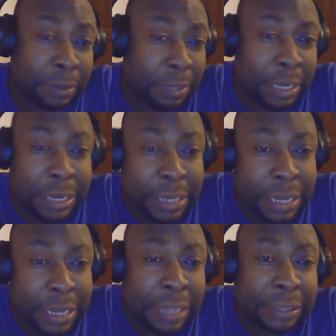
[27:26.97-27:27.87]

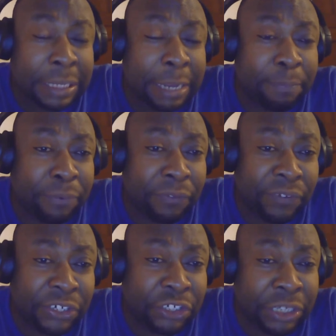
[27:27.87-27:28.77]
any healthcare
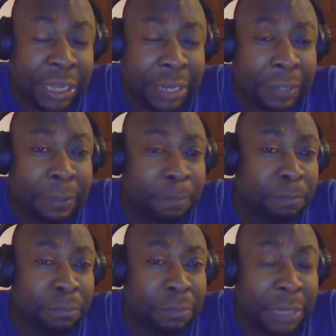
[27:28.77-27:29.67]
professional,
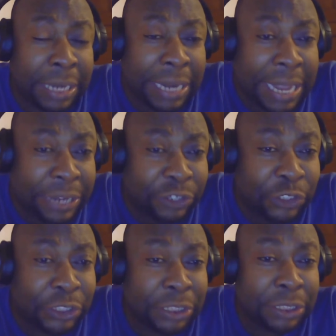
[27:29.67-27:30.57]

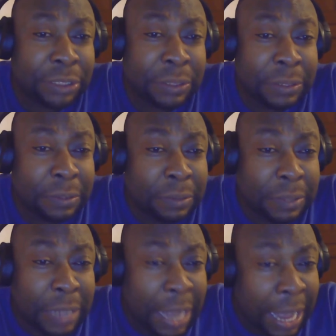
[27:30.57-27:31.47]
clergy,
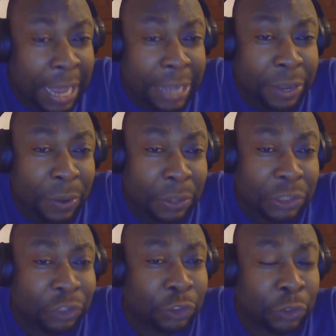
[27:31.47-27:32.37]
high court
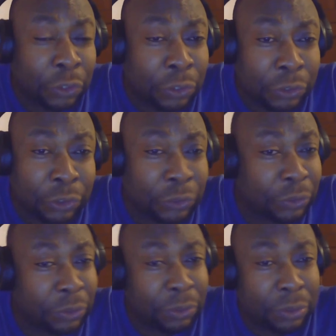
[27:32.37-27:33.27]
judge,
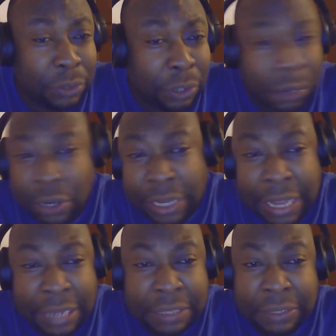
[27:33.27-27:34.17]

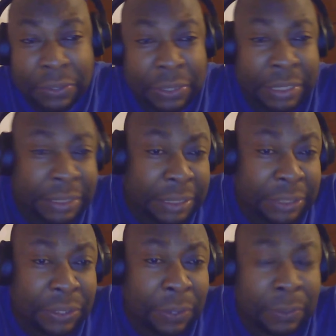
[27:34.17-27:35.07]
lawyers,
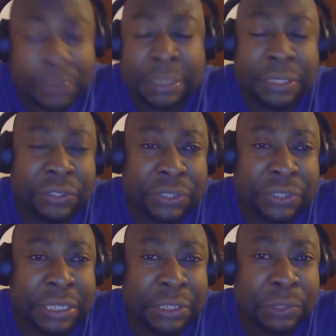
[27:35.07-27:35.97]
solicitors. They
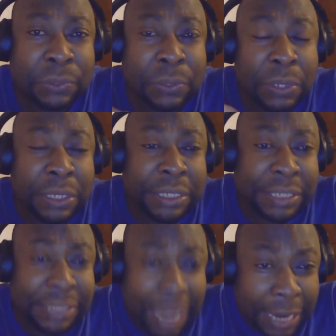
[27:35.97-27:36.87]
just need to
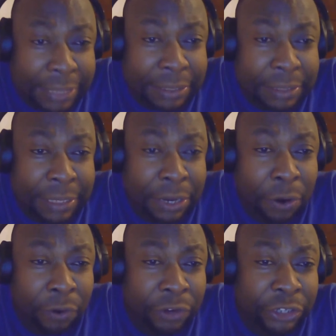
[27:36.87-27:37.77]
cite the
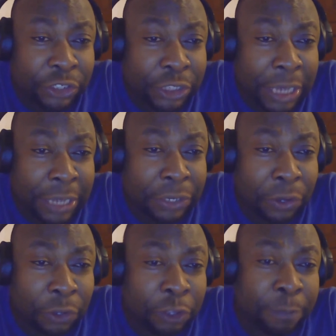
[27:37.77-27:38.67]
original
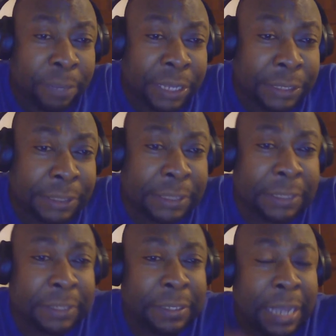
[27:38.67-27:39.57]
documents
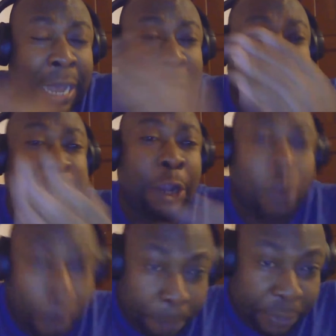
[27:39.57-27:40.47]
and a
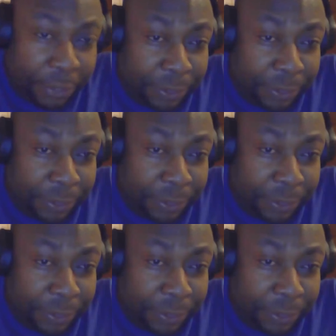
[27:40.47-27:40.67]
copy.